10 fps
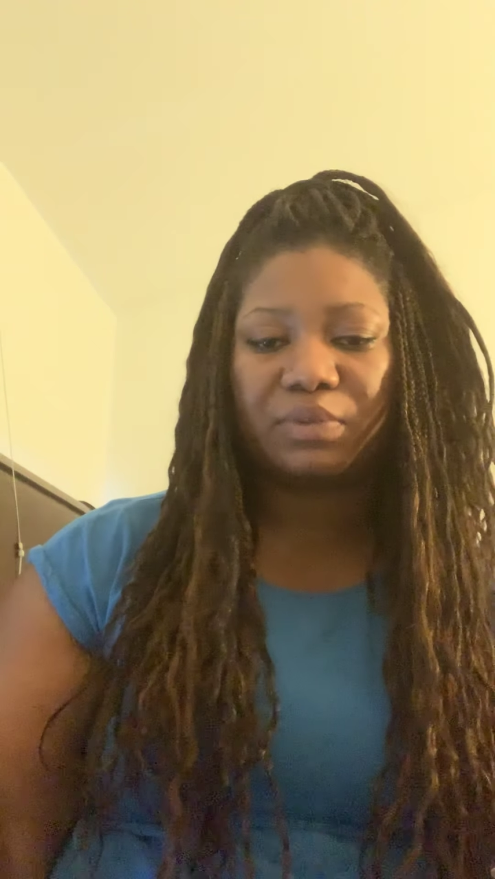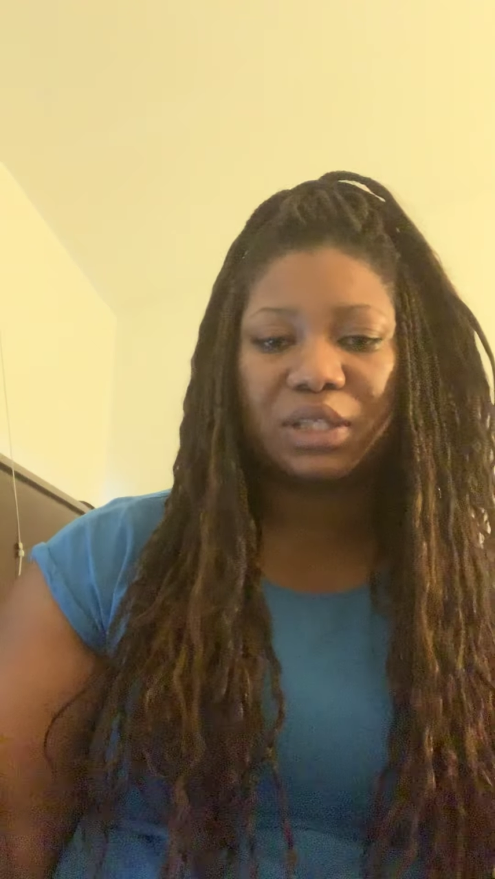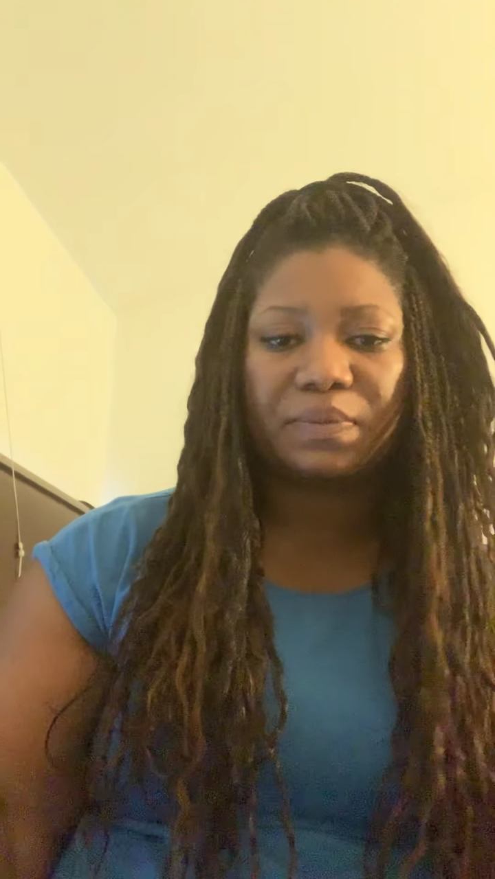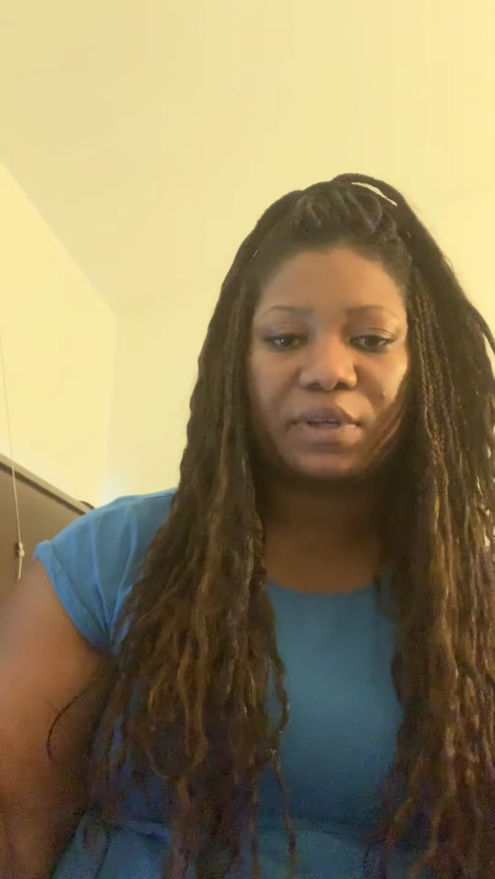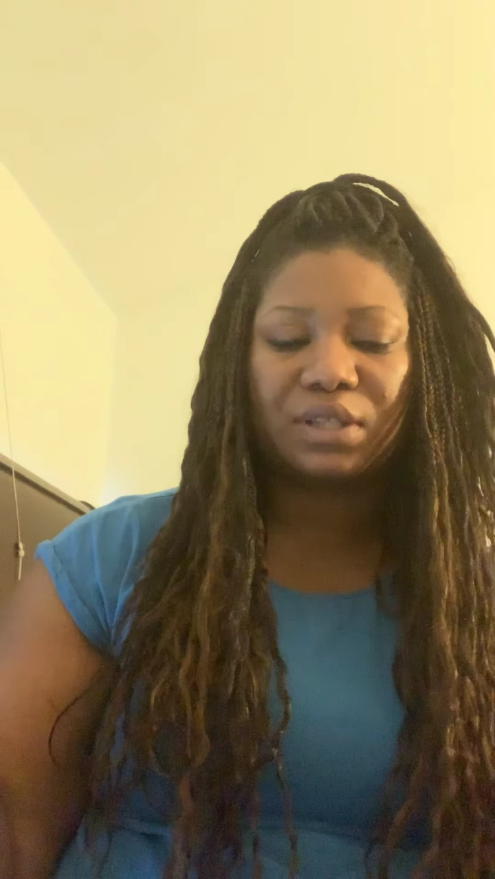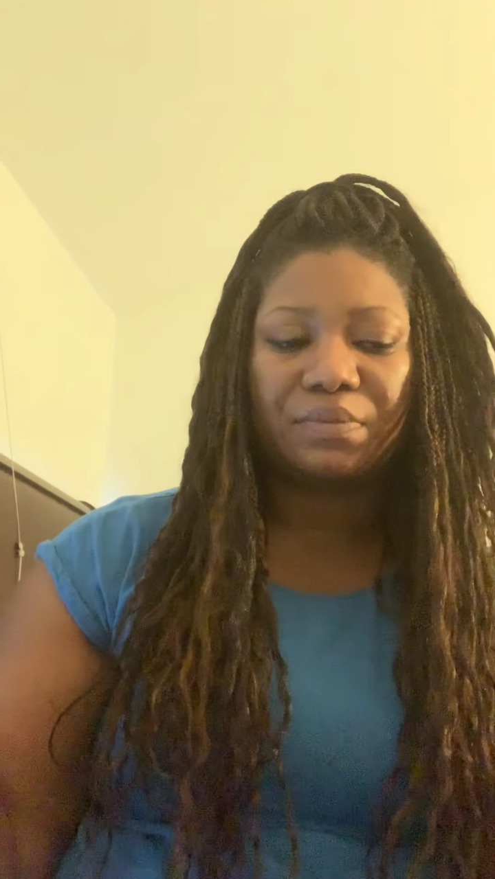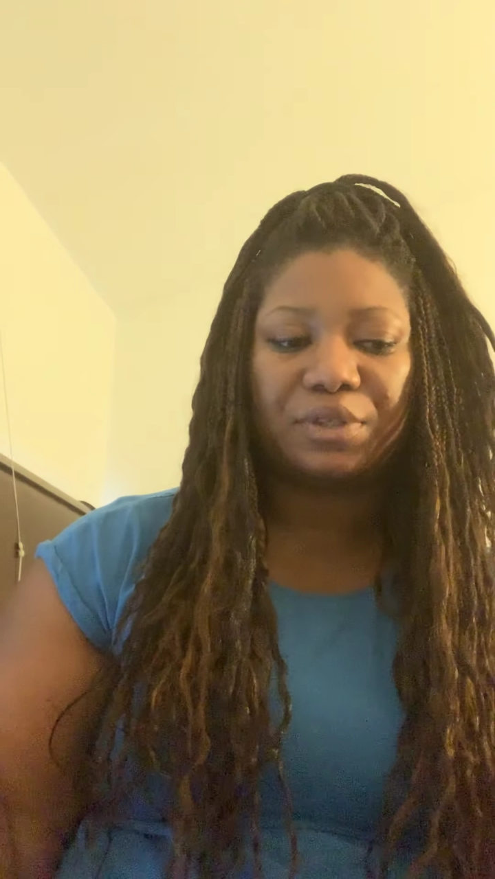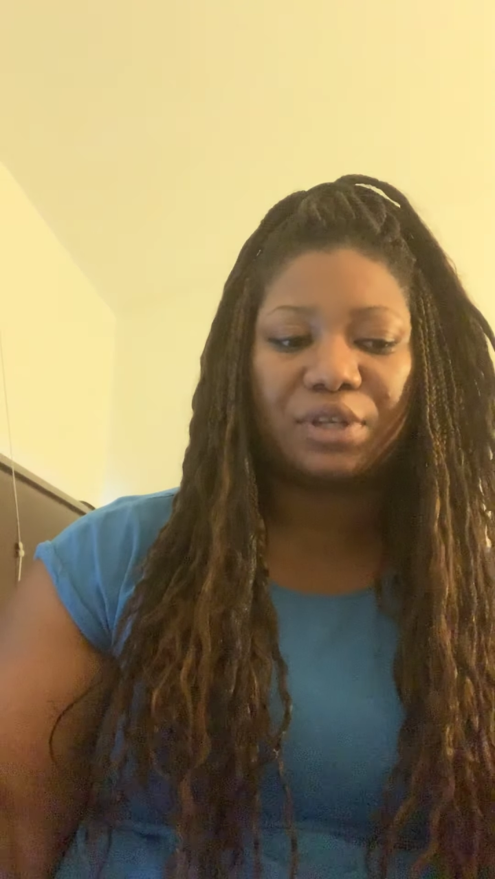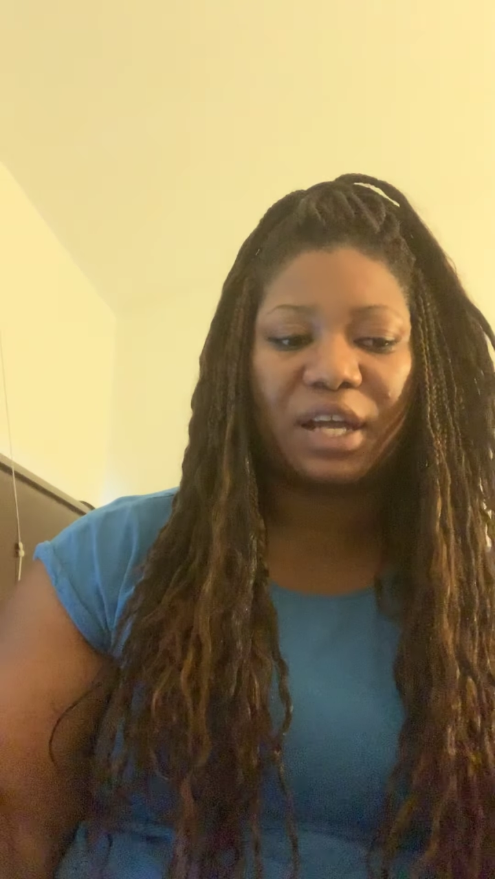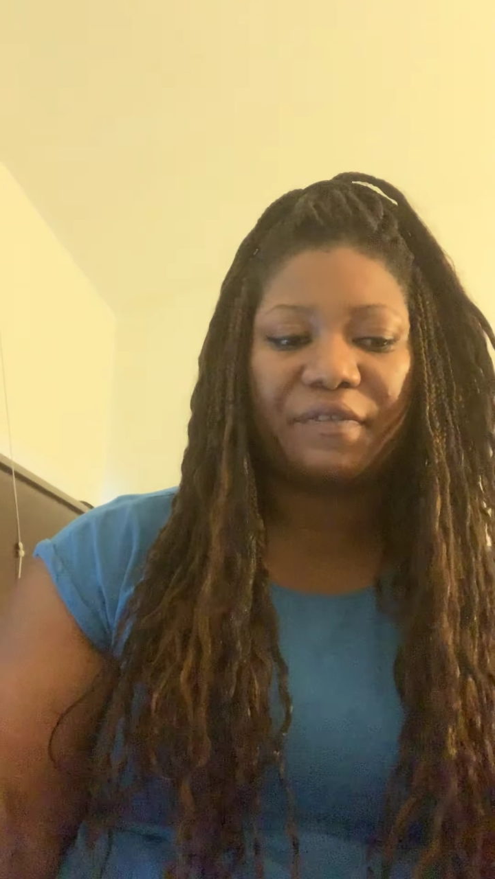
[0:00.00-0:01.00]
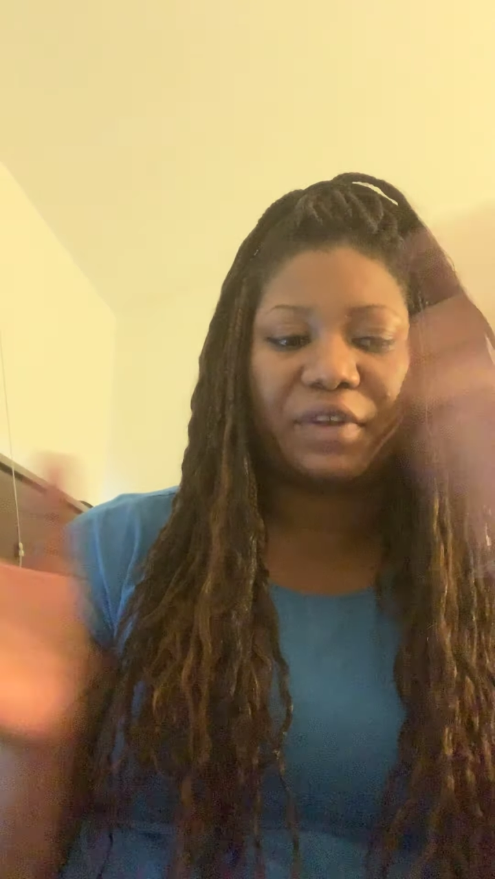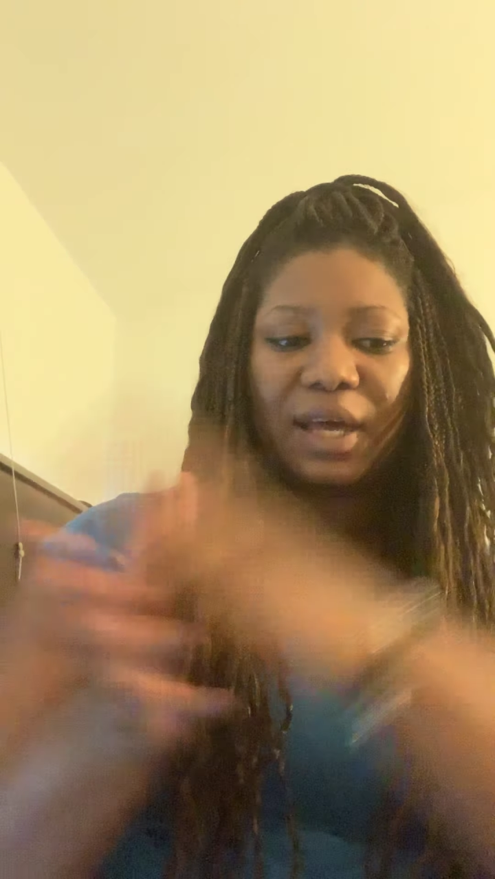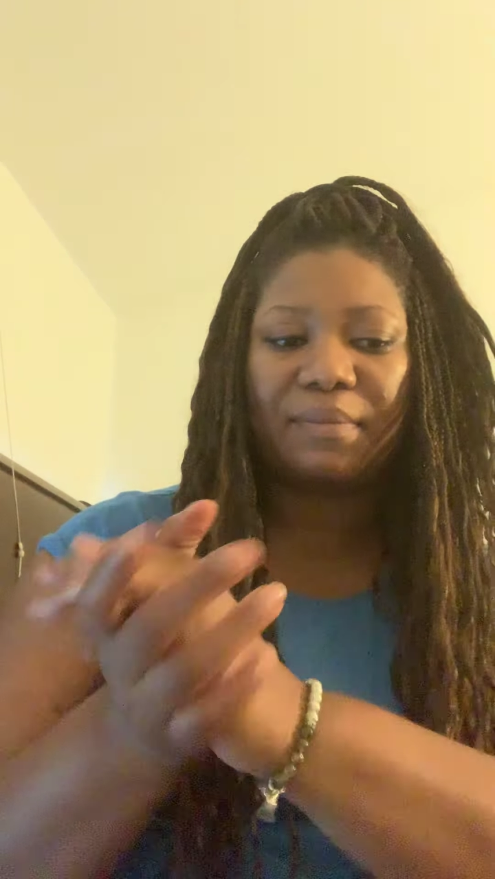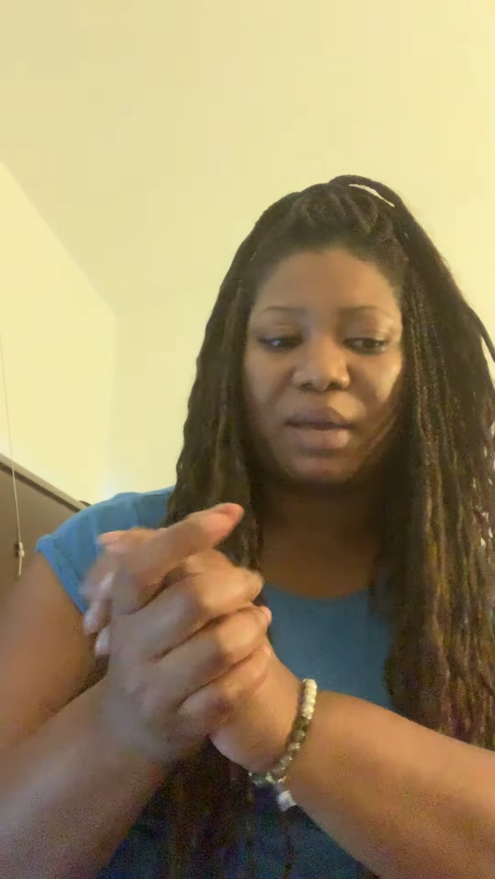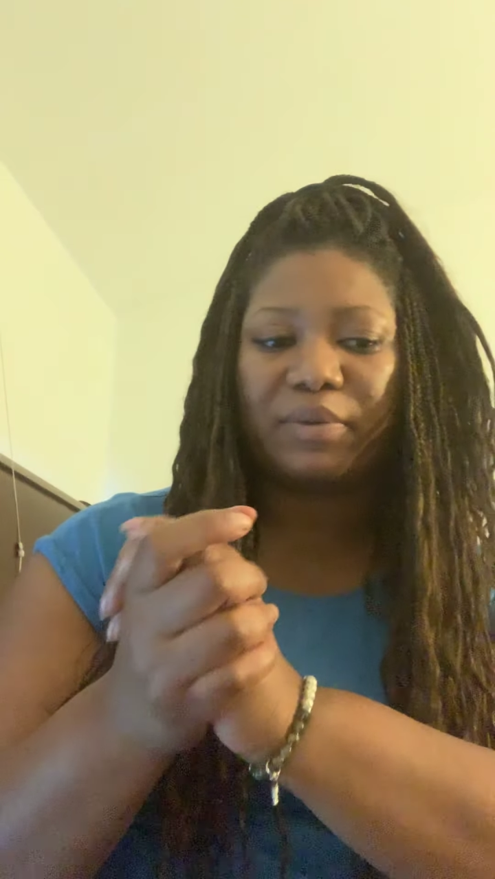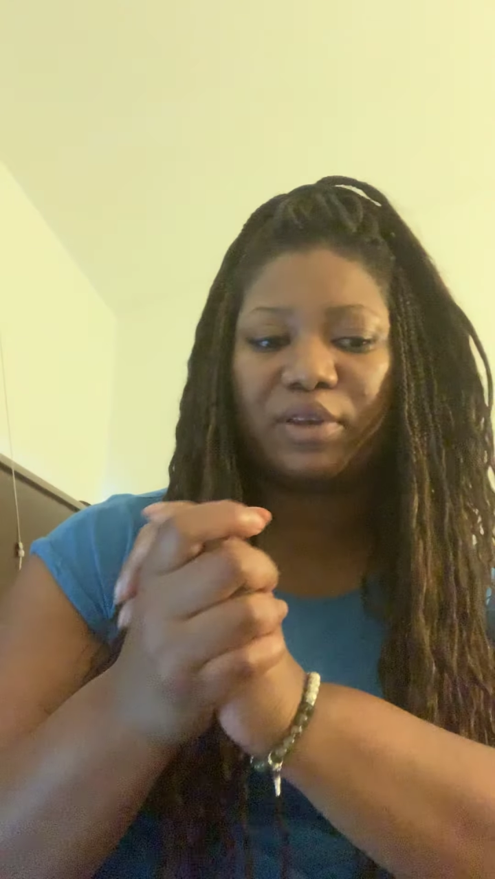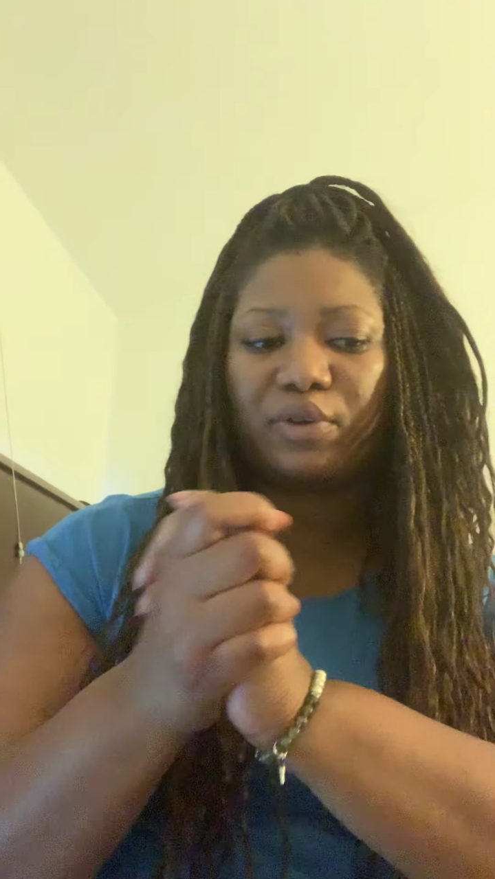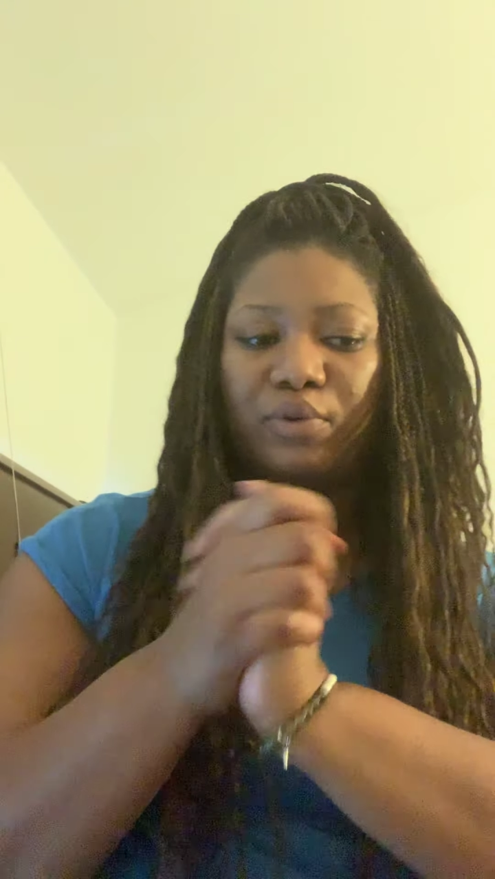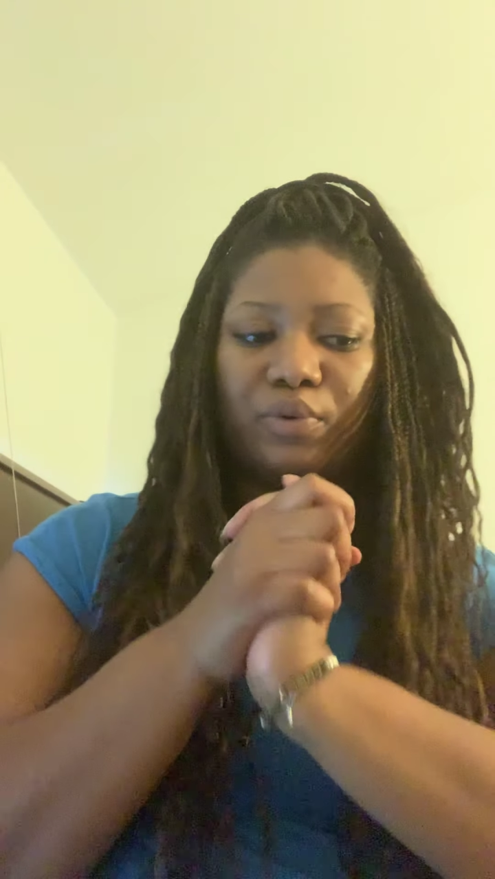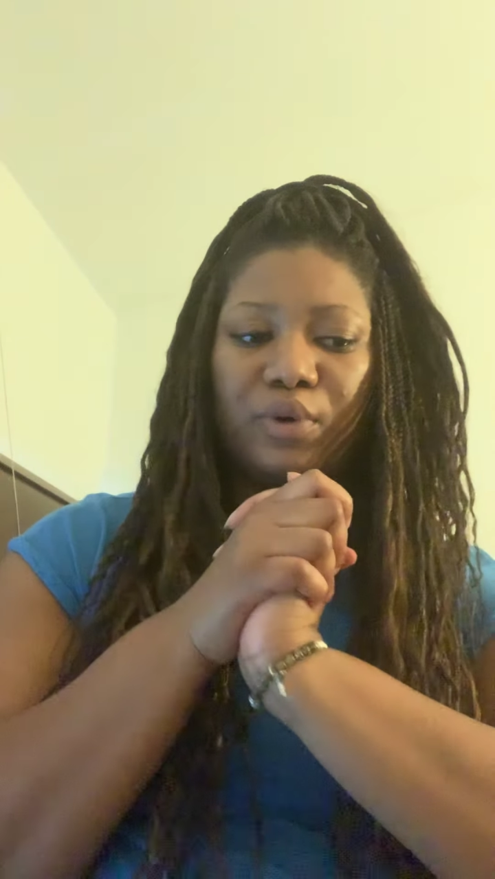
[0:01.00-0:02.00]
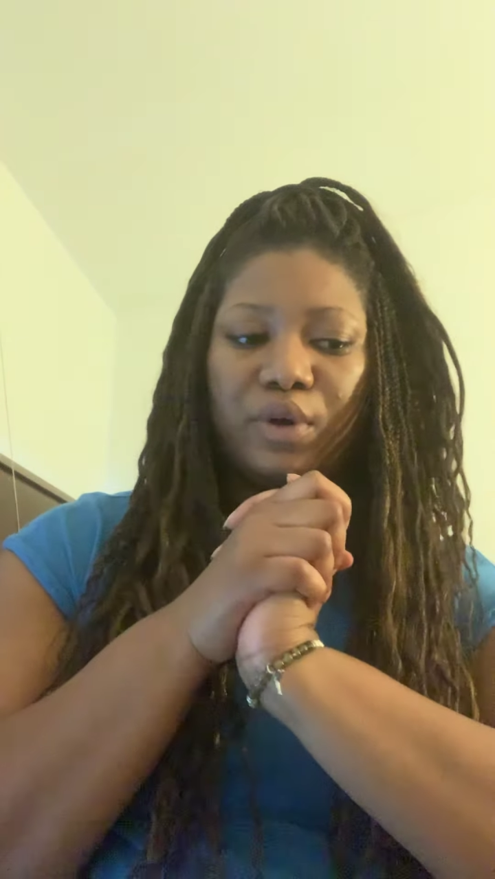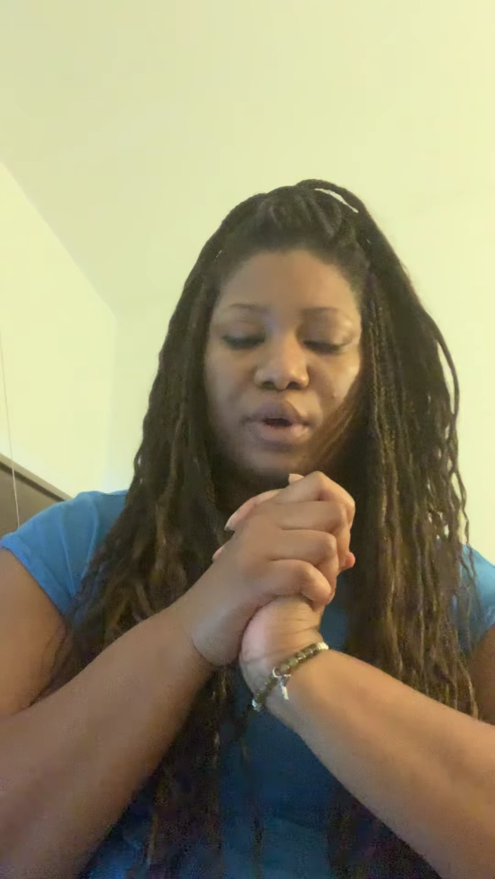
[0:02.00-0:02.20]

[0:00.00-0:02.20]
with this person but you kind of feel like maybe you